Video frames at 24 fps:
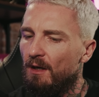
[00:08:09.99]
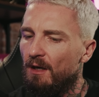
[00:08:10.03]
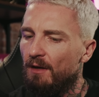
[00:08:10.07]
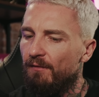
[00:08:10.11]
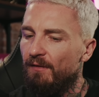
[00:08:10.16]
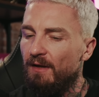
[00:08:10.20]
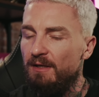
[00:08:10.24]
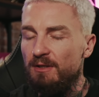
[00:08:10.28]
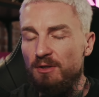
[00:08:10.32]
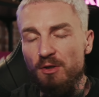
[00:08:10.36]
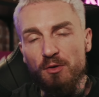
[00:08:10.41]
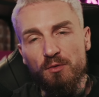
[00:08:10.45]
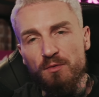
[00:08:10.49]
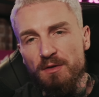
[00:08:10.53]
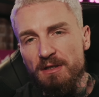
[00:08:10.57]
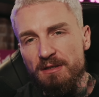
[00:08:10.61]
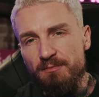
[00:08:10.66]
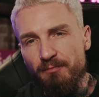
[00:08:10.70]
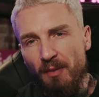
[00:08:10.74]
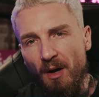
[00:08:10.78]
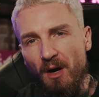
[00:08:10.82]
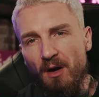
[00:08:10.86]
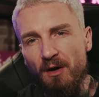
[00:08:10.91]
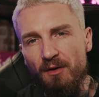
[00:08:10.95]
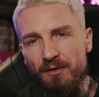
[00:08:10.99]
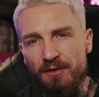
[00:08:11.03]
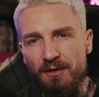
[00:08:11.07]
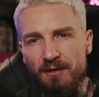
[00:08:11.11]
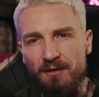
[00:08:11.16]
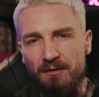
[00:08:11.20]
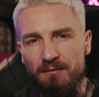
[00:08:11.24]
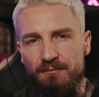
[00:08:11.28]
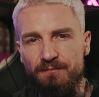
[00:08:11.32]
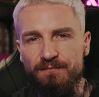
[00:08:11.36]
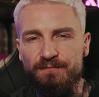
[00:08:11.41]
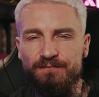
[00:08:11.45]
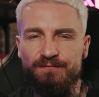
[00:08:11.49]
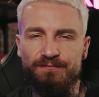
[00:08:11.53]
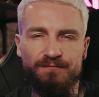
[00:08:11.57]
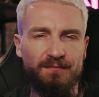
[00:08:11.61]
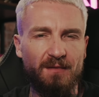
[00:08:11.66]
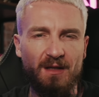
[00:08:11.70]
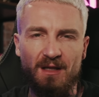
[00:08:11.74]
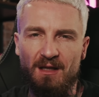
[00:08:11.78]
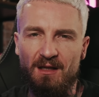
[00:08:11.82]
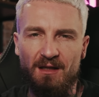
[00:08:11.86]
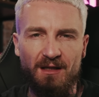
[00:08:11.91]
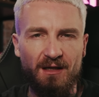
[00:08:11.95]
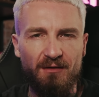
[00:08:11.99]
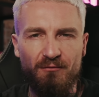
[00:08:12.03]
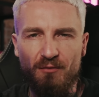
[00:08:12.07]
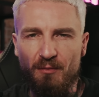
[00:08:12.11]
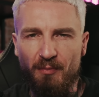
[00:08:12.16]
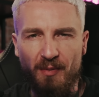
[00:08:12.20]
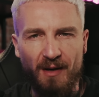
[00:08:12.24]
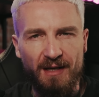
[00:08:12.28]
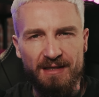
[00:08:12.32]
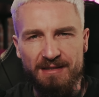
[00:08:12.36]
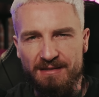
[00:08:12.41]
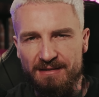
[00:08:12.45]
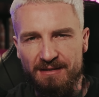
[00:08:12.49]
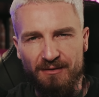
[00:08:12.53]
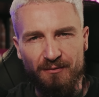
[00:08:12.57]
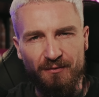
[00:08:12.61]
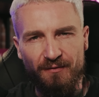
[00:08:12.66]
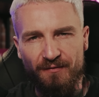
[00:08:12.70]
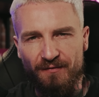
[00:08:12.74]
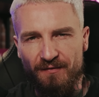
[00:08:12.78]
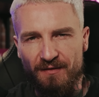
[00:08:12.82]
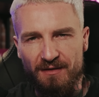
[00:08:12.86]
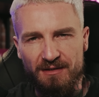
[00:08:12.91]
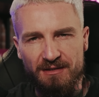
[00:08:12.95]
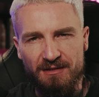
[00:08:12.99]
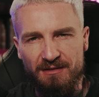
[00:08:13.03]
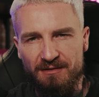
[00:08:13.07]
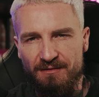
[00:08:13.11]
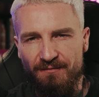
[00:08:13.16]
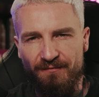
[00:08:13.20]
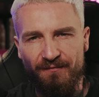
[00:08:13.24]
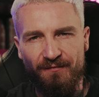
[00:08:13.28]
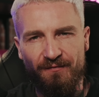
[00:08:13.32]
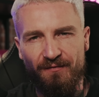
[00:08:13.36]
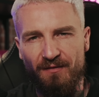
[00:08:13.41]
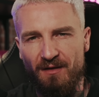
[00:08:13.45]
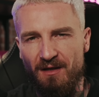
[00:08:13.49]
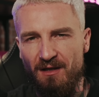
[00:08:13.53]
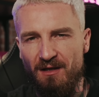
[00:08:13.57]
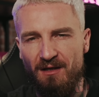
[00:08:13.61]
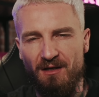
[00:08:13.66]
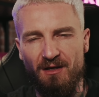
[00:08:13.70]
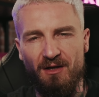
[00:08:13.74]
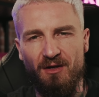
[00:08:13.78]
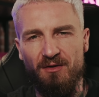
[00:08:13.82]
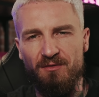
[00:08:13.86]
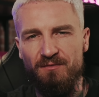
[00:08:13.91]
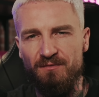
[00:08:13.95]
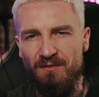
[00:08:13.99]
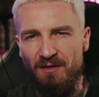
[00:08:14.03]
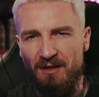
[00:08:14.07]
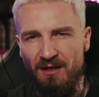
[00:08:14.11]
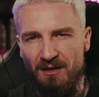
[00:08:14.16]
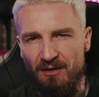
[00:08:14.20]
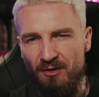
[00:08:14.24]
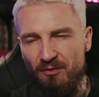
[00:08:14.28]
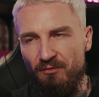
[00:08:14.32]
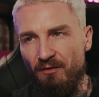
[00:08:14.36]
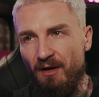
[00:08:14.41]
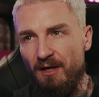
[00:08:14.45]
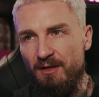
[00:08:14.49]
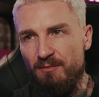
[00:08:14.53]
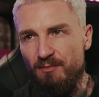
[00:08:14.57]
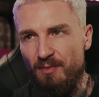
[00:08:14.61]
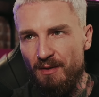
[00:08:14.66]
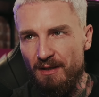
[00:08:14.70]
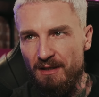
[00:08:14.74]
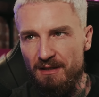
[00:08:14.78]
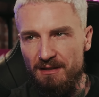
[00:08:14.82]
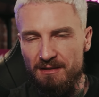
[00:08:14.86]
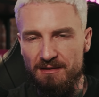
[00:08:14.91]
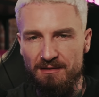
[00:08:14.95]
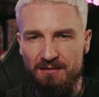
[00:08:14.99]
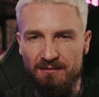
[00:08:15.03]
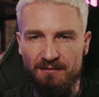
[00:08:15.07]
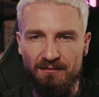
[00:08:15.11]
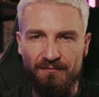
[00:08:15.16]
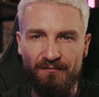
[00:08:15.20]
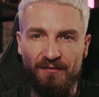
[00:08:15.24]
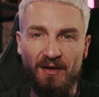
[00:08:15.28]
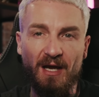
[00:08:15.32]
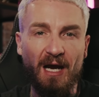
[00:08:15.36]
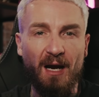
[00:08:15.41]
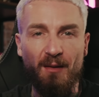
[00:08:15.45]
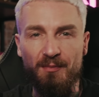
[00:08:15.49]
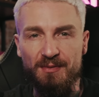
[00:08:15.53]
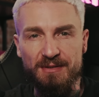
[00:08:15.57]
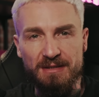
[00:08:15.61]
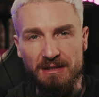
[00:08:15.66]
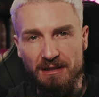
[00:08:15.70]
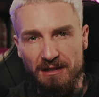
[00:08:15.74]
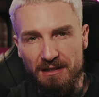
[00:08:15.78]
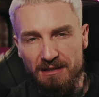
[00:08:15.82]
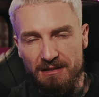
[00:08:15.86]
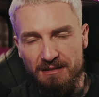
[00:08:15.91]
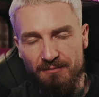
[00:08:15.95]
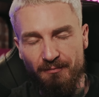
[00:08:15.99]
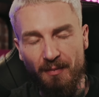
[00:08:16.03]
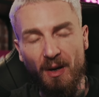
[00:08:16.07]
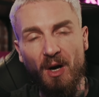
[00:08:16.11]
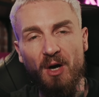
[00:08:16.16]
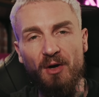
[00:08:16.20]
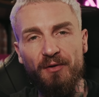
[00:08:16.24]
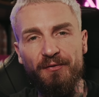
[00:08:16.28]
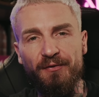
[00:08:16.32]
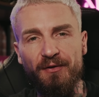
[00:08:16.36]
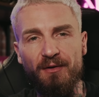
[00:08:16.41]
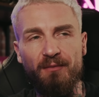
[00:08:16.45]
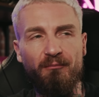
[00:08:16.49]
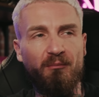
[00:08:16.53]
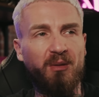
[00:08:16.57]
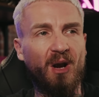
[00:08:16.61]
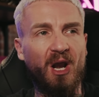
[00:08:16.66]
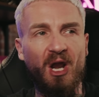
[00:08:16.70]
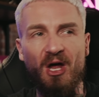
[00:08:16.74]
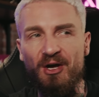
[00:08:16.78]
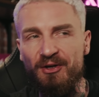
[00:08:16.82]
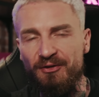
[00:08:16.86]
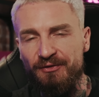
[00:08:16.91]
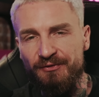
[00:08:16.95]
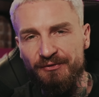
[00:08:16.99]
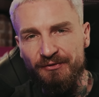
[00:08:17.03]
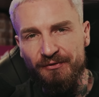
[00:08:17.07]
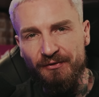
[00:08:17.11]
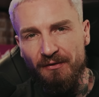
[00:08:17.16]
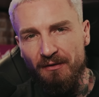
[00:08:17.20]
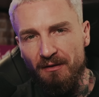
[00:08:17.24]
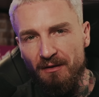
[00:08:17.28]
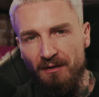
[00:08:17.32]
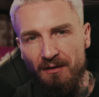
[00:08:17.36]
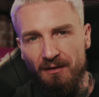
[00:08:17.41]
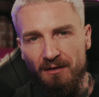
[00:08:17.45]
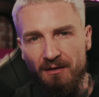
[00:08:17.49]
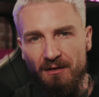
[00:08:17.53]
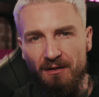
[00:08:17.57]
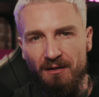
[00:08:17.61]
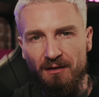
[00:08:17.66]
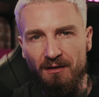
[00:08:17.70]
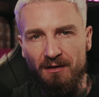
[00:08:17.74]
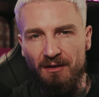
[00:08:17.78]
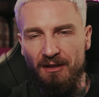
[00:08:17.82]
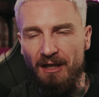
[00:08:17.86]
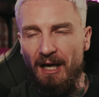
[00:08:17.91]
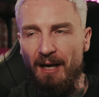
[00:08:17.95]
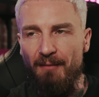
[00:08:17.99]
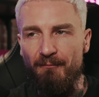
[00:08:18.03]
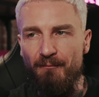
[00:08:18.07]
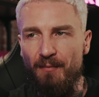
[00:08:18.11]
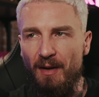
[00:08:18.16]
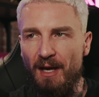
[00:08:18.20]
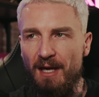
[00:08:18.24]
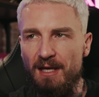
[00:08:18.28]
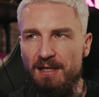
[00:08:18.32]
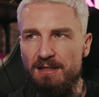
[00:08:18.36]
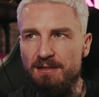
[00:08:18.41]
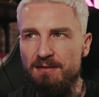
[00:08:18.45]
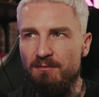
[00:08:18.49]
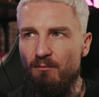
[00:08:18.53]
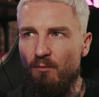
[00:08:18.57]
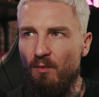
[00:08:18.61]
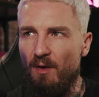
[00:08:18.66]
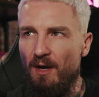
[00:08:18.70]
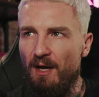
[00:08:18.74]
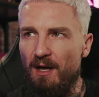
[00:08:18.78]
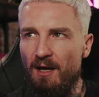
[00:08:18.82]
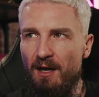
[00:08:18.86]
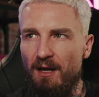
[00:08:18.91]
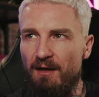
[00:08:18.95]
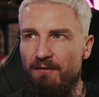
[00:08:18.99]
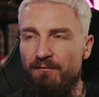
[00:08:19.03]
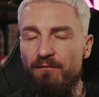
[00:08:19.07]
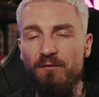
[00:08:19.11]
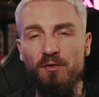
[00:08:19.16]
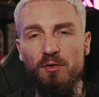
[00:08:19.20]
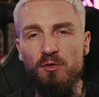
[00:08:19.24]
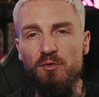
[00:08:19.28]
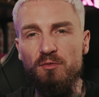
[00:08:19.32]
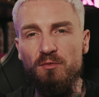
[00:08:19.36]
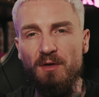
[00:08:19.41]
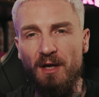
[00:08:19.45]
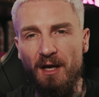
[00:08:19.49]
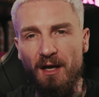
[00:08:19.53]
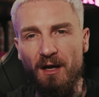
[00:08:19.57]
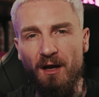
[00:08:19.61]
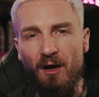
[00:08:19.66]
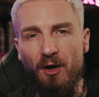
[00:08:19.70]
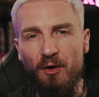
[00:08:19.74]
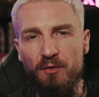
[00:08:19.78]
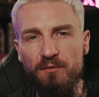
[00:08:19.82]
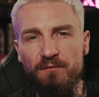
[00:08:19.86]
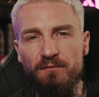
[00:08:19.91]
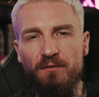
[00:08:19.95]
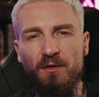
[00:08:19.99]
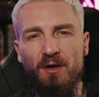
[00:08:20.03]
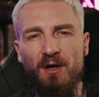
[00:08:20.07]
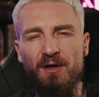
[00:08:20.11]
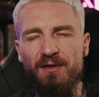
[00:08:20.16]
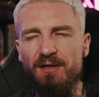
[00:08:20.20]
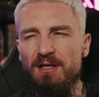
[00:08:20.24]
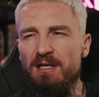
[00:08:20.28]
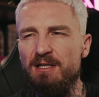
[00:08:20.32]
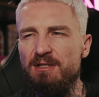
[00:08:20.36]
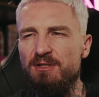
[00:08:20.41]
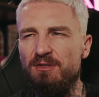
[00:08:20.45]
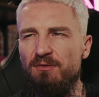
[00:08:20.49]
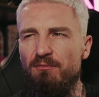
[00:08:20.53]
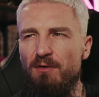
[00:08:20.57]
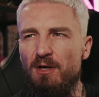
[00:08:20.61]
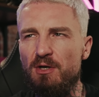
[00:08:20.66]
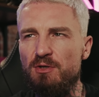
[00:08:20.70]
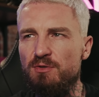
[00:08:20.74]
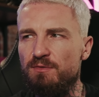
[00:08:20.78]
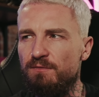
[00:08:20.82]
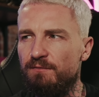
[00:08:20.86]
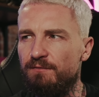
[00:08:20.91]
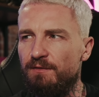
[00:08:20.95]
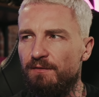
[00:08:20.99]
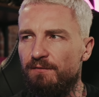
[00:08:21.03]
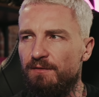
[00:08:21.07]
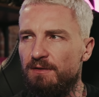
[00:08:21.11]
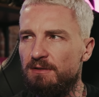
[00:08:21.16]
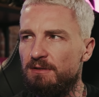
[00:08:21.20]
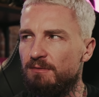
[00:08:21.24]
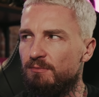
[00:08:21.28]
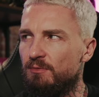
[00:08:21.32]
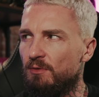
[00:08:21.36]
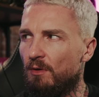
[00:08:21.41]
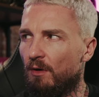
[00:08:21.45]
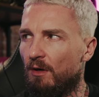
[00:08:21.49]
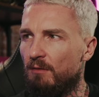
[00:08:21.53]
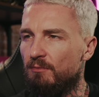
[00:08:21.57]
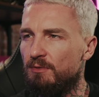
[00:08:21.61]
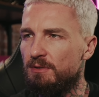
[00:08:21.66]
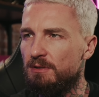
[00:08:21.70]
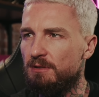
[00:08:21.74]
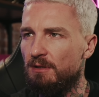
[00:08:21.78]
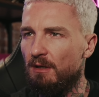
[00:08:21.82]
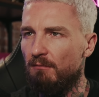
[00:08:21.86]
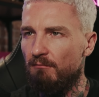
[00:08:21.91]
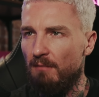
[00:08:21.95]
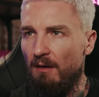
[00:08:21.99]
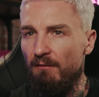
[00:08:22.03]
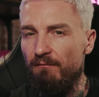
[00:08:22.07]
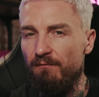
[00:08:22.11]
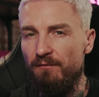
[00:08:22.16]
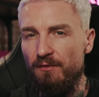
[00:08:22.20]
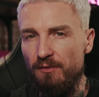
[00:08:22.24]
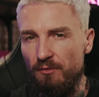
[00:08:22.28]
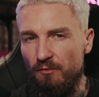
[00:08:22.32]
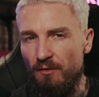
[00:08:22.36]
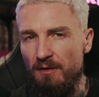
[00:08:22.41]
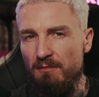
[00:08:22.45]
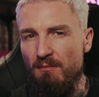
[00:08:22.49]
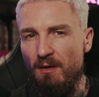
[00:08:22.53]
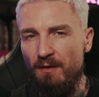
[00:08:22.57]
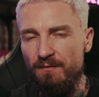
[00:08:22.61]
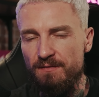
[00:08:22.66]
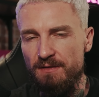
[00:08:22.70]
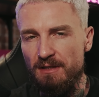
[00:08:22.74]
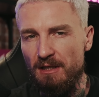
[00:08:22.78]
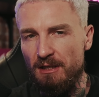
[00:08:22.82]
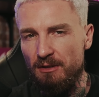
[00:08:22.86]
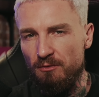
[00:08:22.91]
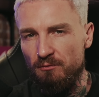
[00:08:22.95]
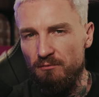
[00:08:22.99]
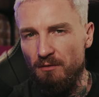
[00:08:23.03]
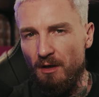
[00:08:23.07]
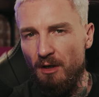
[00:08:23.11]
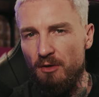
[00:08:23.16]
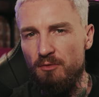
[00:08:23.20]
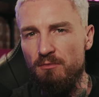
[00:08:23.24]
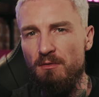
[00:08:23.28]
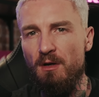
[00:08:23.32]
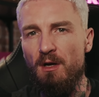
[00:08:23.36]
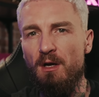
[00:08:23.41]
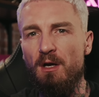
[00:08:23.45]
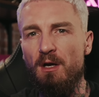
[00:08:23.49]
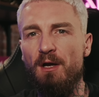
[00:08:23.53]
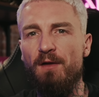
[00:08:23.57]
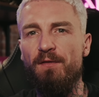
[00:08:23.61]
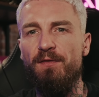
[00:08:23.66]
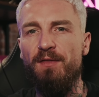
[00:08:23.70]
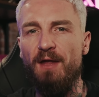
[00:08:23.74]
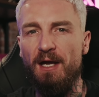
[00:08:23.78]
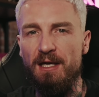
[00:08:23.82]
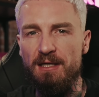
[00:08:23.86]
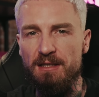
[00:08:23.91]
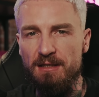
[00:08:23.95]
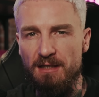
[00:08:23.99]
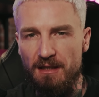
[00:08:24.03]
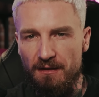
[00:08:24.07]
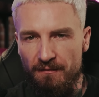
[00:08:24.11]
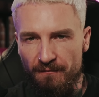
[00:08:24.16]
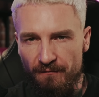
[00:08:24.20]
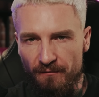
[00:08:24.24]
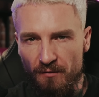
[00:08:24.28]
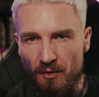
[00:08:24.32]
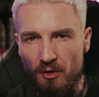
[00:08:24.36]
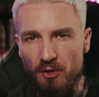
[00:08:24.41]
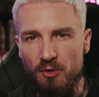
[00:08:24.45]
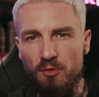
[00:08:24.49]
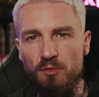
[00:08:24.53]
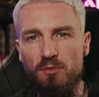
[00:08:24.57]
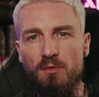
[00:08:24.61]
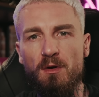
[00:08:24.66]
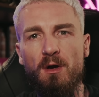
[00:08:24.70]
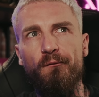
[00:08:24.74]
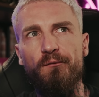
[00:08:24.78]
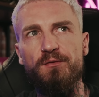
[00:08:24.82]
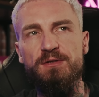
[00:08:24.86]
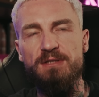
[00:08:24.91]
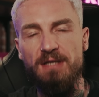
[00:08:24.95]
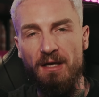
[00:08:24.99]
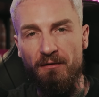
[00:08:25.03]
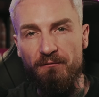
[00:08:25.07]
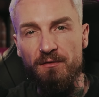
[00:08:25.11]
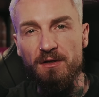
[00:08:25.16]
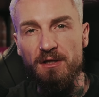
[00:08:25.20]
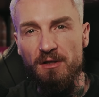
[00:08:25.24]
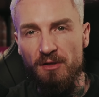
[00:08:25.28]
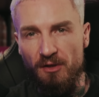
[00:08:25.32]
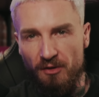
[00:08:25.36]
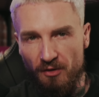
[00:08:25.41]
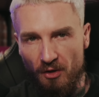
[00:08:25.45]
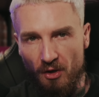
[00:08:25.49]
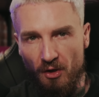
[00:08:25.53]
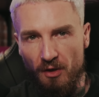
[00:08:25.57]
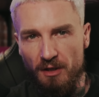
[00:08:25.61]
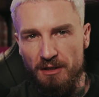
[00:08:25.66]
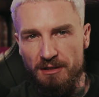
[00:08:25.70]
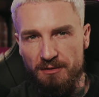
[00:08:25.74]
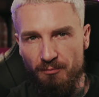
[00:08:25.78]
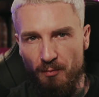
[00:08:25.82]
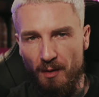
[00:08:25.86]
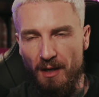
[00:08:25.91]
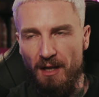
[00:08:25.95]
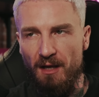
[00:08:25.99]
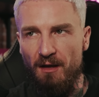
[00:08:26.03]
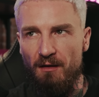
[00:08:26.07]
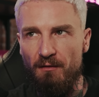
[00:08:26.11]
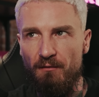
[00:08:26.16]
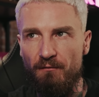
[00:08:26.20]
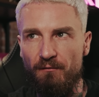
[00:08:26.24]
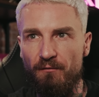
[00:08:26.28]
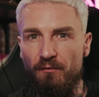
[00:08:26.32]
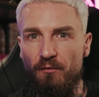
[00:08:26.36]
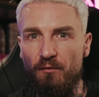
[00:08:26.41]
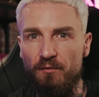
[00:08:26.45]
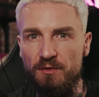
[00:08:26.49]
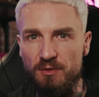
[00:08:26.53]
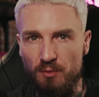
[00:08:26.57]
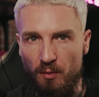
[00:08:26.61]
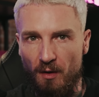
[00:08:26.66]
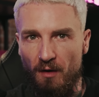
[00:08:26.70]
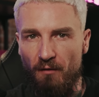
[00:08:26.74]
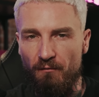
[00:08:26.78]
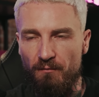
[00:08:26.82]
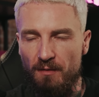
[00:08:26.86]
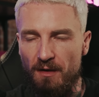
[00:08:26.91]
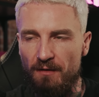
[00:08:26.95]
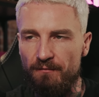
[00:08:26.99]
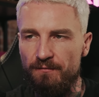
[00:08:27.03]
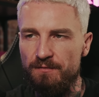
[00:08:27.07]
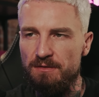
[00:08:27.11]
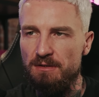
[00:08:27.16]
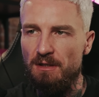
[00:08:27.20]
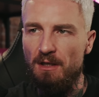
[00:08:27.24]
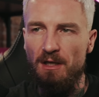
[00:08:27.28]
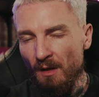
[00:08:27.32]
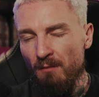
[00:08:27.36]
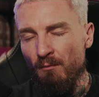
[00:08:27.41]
they do this partner, they replaced it with this, incredibly capitalist Partner Plus campaign where if you get over, I think it's 350 subscribers a month for 3 months in a row, they give you 70-30 split for 12 months.